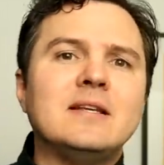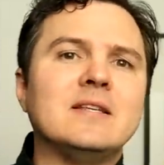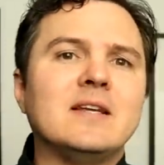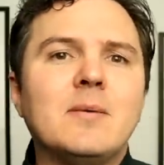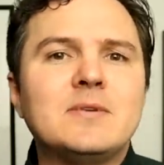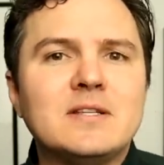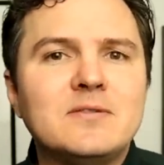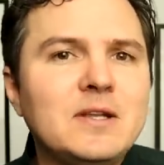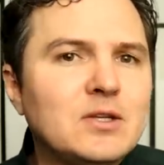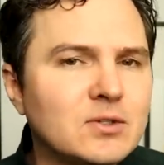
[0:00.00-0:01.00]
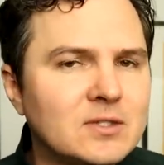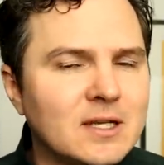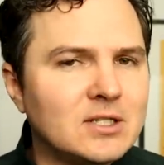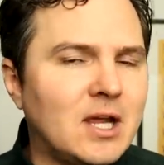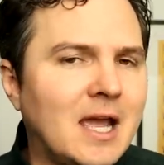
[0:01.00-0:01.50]
This encompasses features
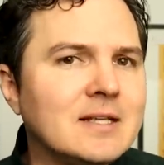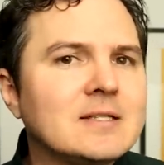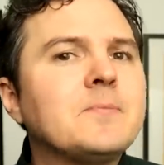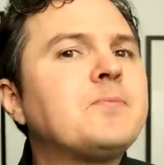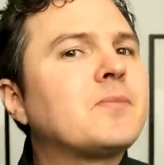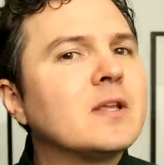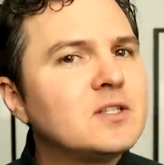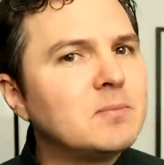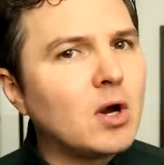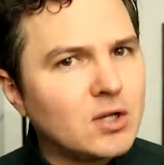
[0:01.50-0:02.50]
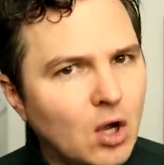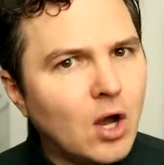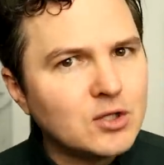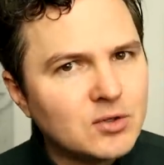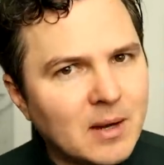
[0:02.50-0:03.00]
such as smart
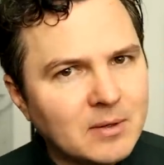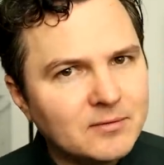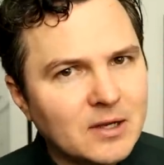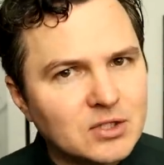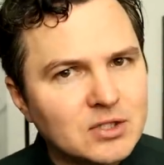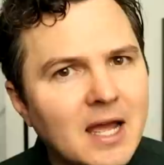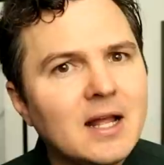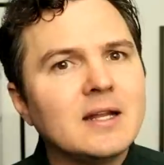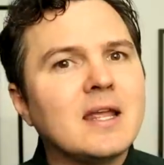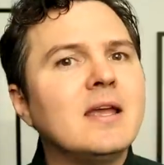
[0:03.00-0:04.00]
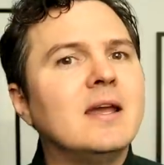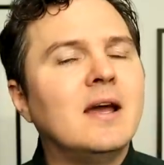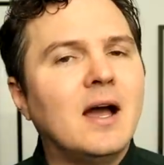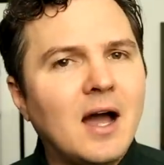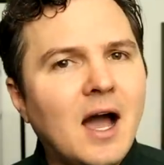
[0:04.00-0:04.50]
contract functionality,
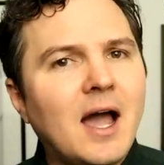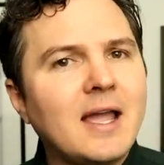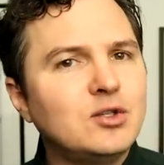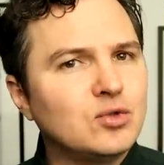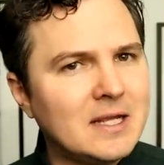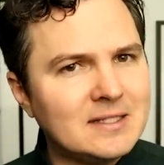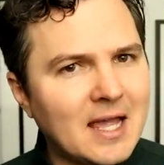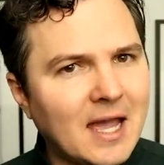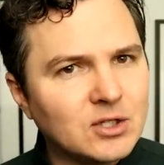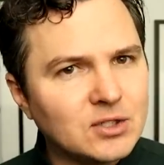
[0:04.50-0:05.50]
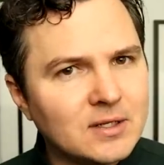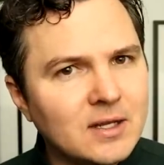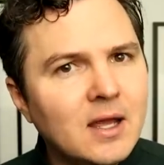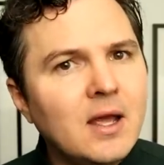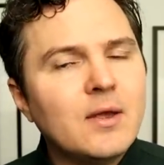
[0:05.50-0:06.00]
high
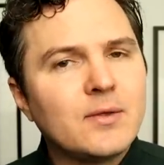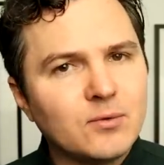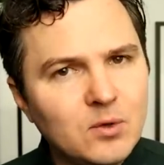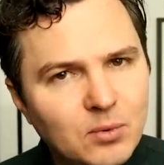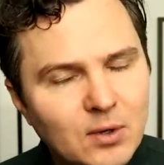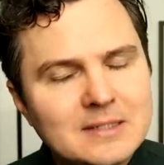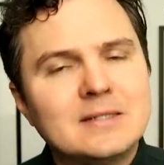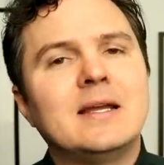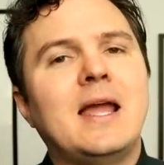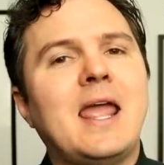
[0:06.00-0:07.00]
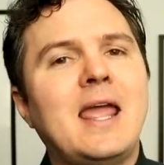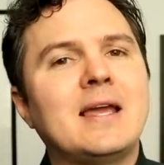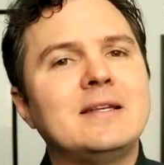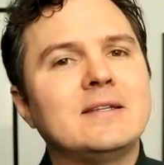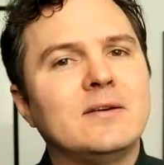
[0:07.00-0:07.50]
transaction throughput,
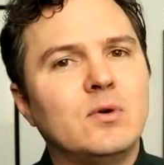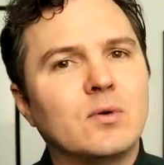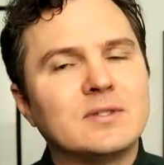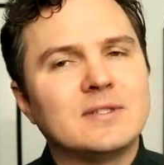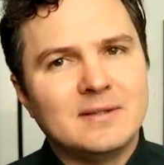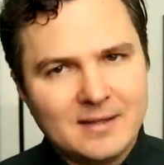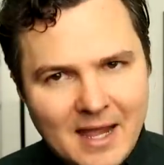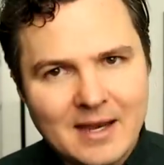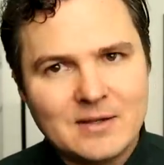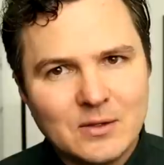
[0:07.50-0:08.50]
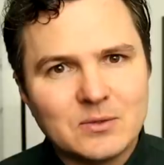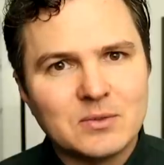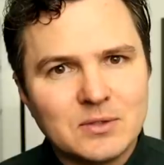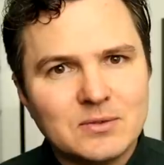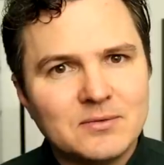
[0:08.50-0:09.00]
and of course, again, those
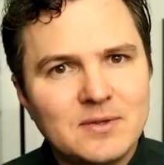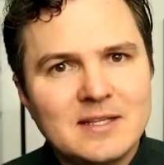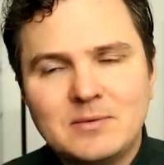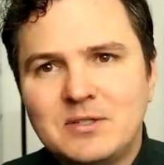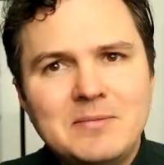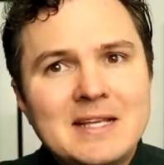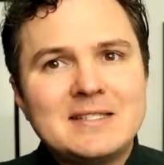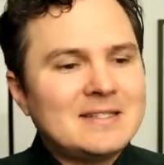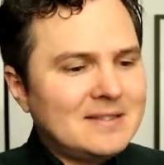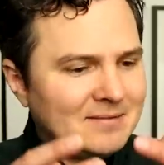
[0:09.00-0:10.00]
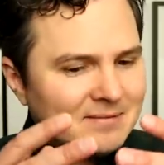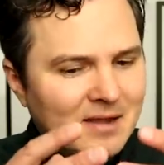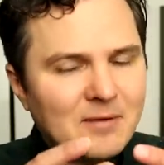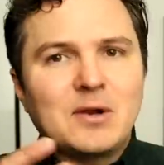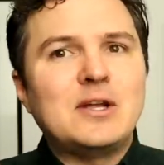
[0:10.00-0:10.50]
reduced fees, which makes it
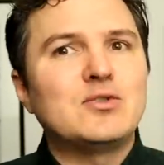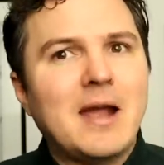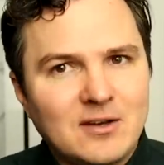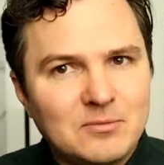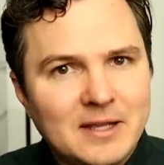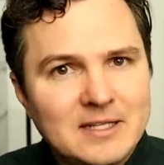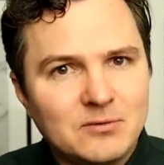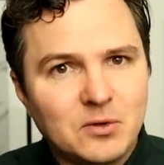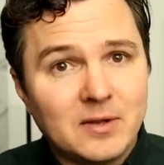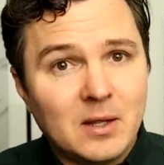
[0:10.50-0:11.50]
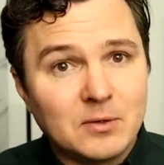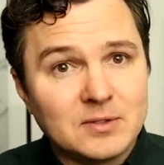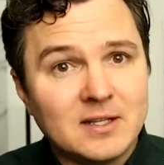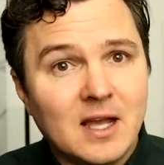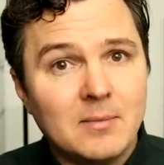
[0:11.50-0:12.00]
a very attractive place for
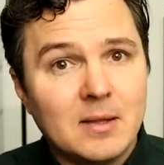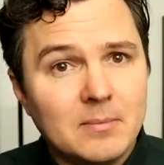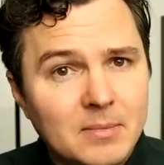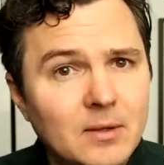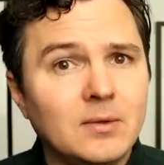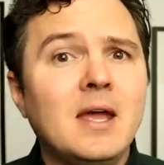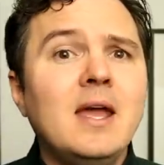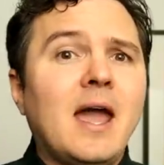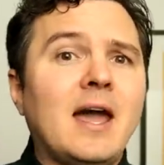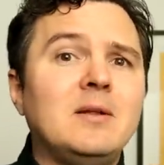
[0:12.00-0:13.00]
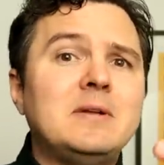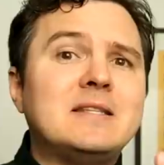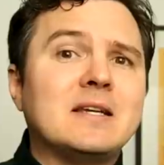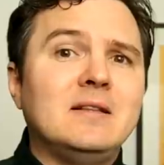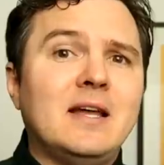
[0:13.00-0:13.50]
developers to come and build
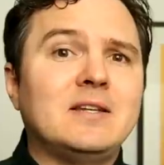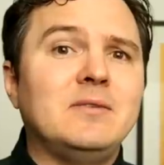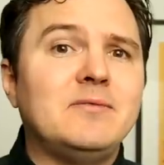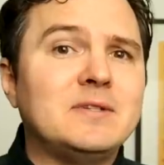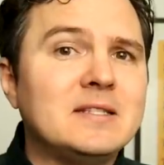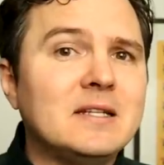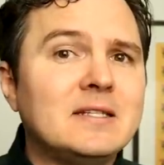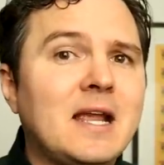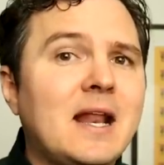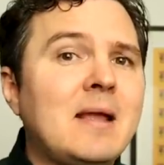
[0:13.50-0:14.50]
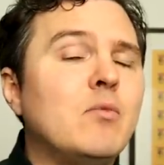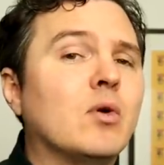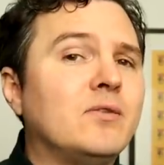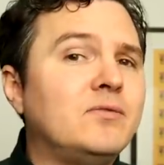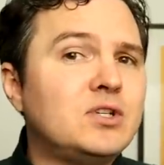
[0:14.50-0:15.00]
elements that collectively facilitate a
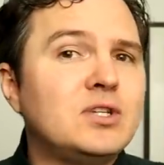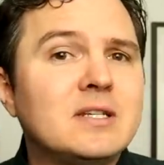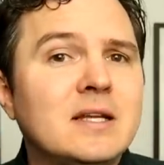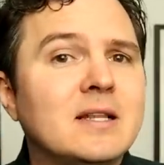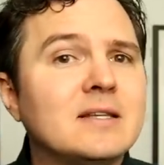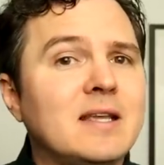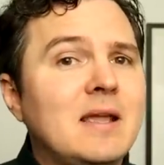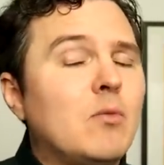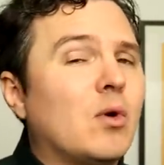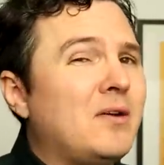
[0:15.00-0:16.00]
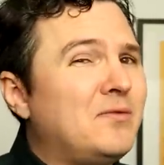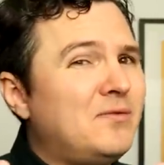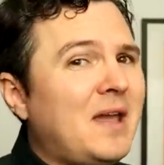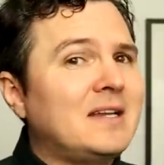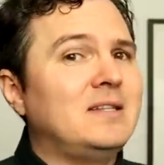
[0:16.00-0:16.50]
more efficient and thus a more
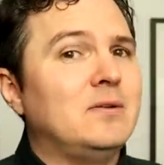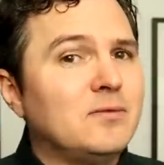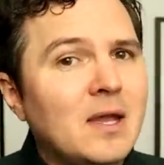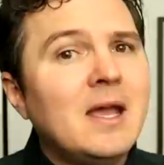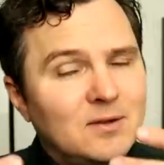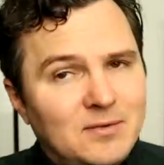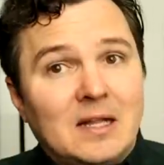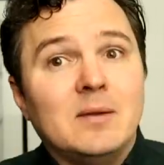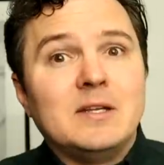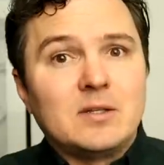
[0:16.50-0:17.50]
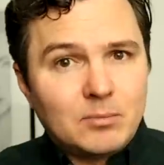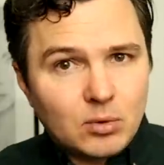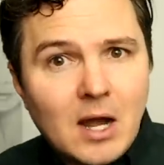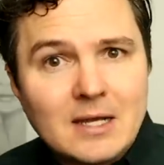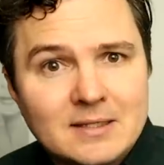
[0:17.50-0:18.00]
effective development
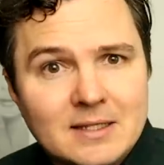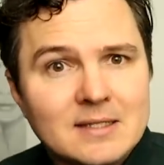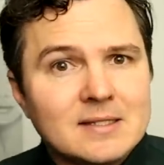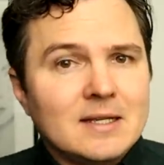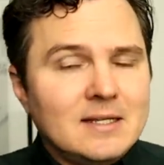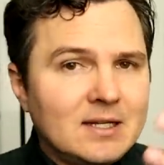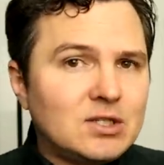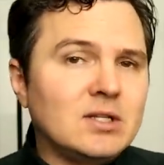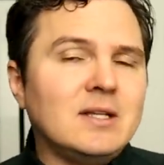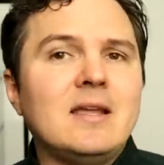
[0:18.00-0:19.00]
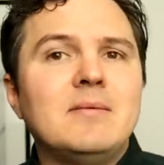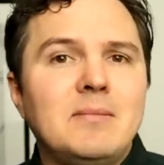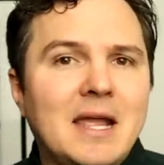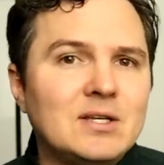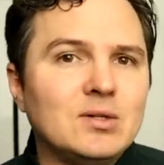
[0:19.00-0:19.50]
process. Additionally,
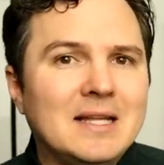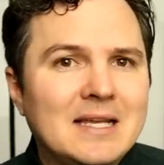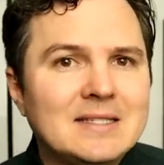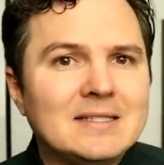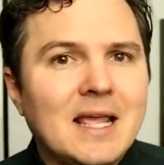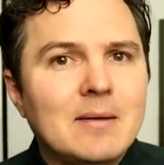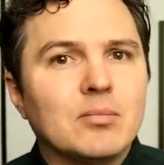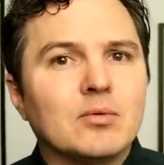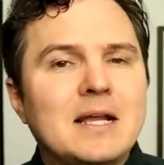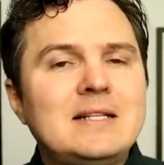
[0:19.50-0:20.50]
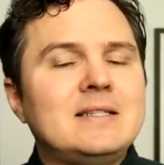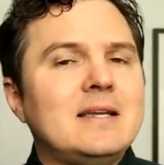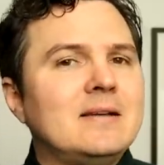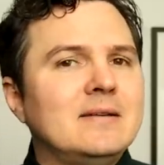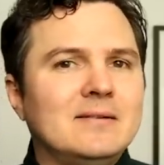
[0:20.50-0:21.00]
Mantle is
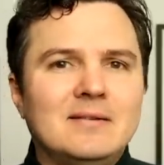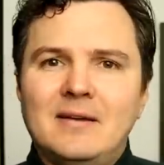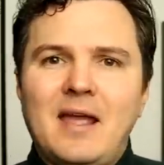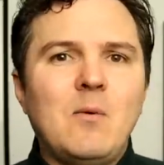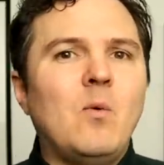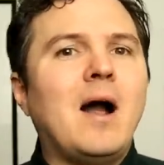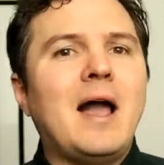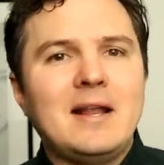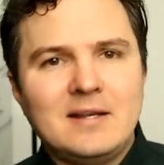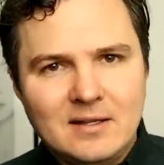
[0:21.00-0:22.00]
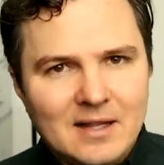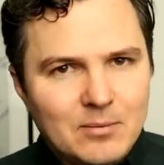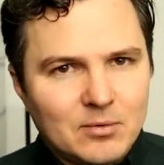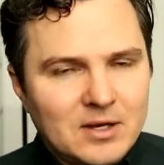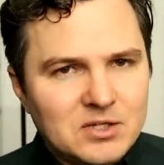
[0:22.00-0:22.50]
embracing a wide
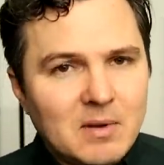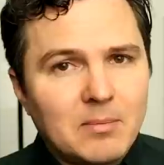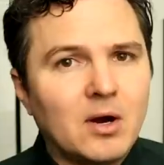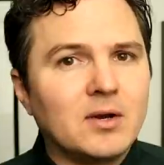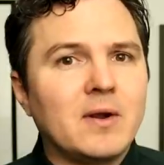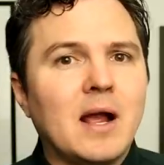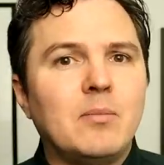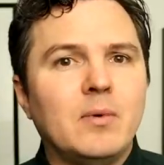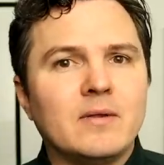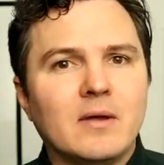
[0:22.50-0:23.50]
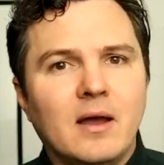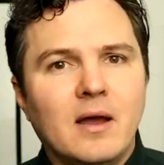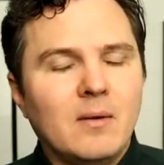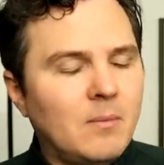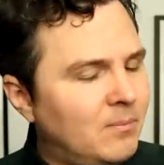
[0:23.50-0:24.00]
collaboration by partnering up with
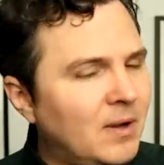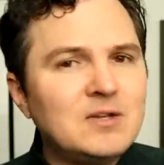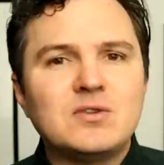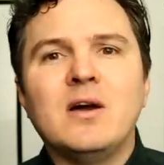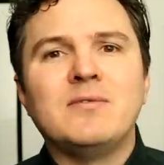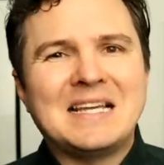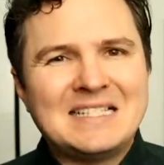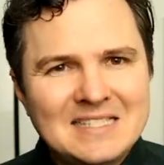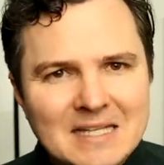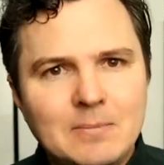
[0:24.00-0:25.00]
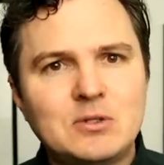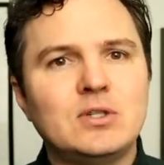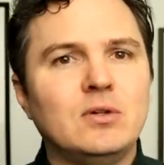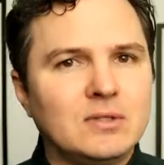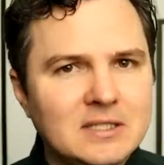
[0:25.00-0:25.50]
a bunch of
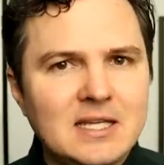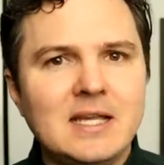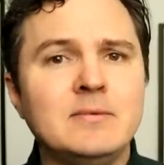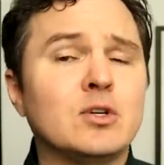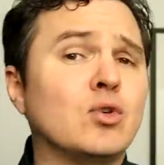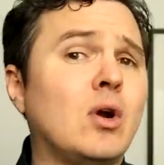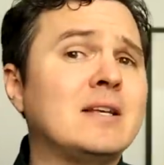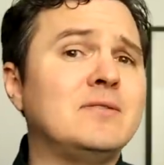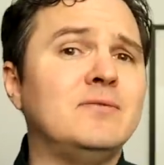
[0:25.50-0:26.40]
exceptional teams across